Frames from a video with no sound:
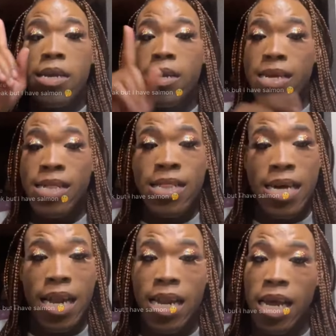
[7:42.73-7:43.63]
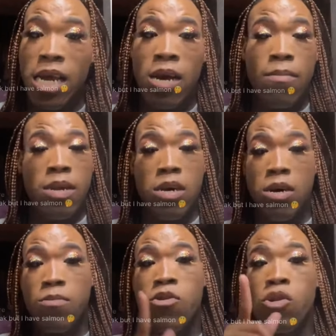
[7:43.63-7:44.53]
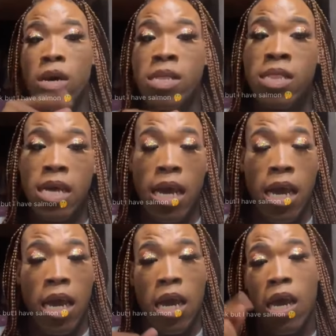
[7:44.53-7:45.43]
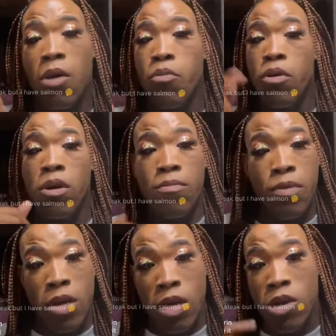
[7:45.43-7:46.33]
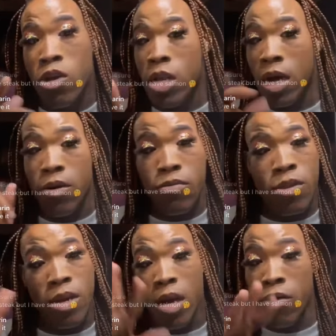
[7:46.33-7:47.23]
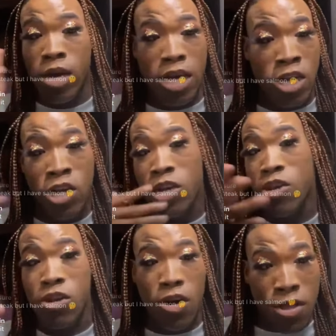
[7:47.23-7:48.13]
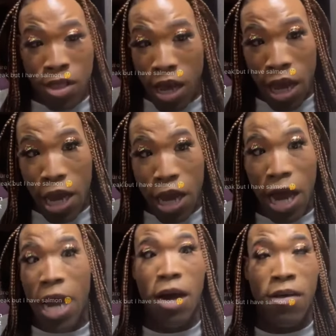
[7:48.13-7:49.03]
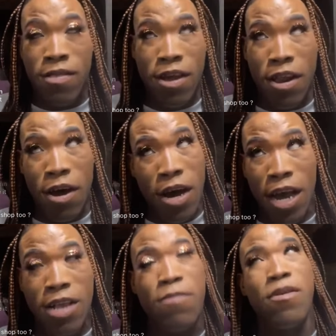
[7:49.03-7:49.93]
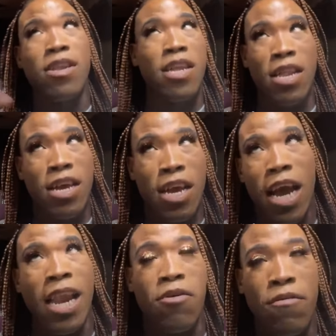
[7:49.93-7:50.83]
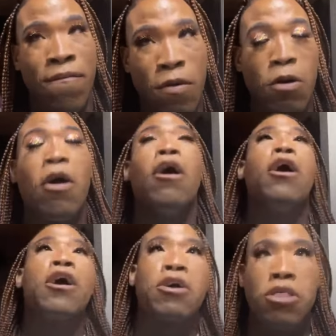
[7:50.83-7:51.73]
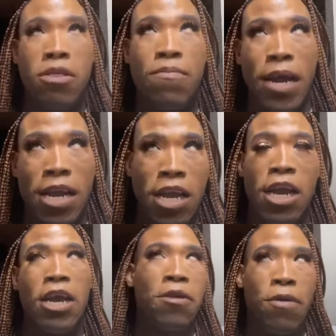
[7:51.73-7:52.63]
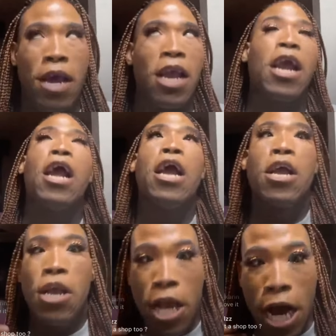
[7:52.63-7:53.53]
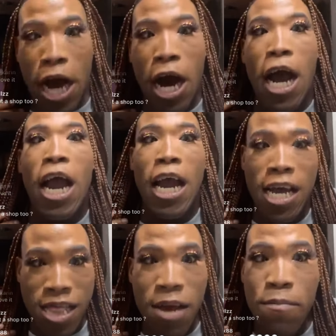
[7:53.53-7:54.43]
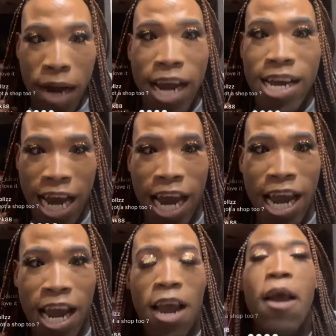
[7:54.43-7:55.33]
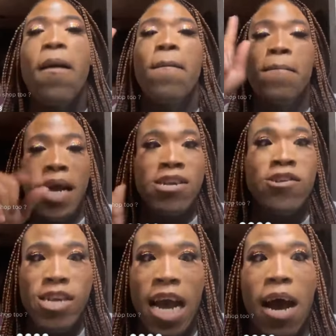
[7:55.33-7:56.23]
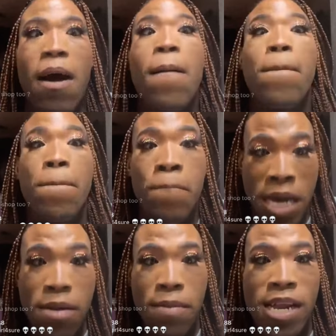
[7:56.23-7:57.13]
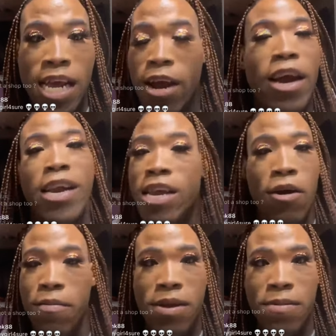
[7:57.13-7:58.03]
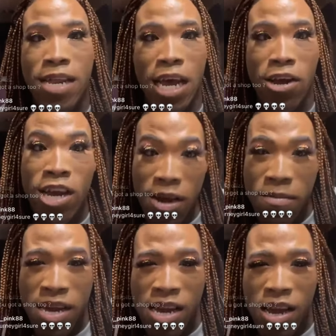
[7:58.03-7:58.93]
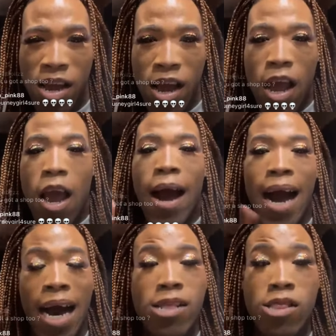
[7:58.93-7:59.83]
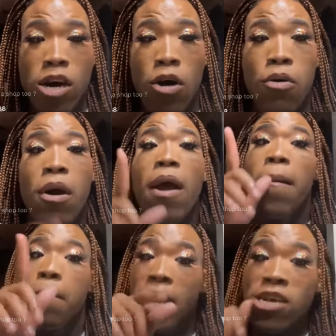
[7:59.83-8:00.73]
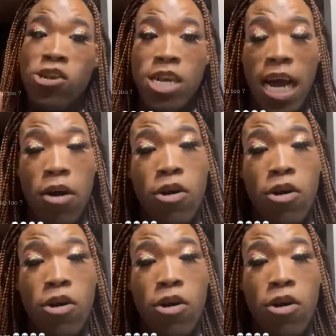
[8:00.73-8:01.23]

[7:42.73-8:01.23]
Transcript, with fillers: this Saturday coming up, you know what I'm saying? It will be, you know, the location, you know what I'm saying? I ain't gonna say look, I ain't gonna get again. I don't give a because it's bankhead. Anyway, yeah, and then bankhead. Make sure y'all beat me there and don't beat me there. You hear me? Also, make sure y'all go